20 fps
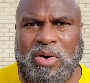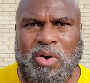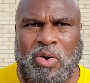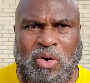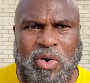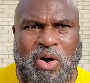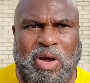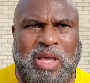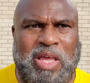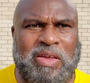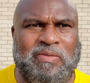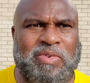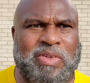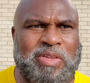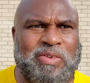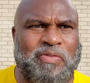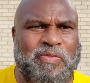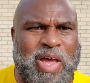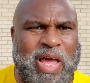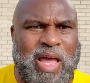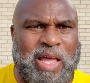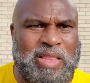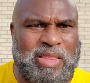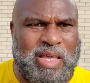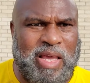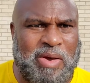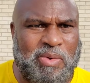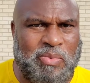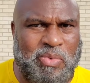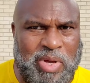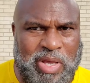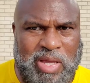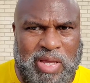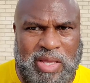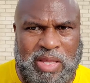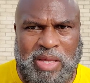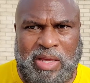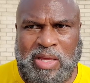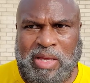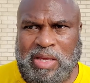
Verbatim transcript: or even the fact that when